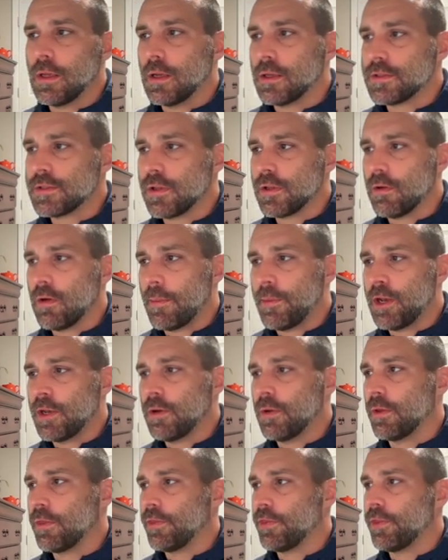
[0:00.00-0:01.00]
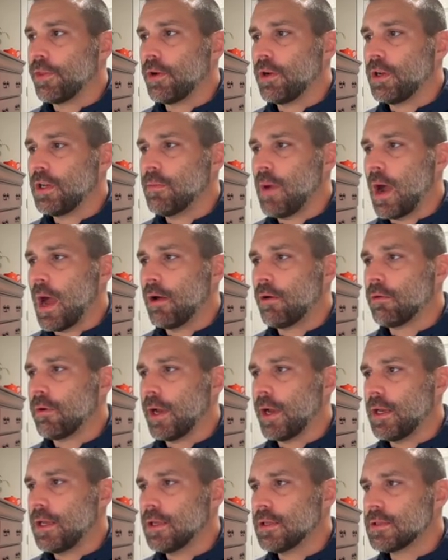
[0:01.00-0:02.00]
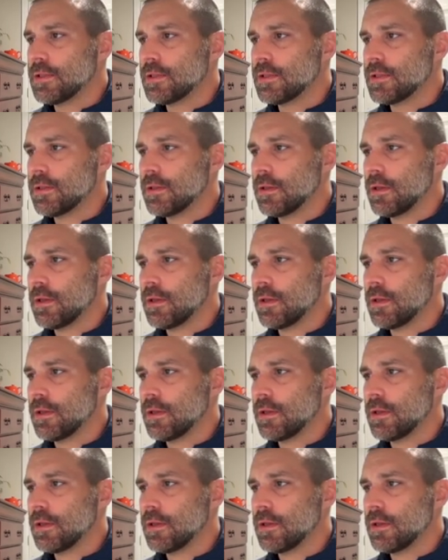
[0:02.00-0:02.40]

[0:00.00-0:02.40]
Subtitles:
So I'm going to do a 30-mile radius.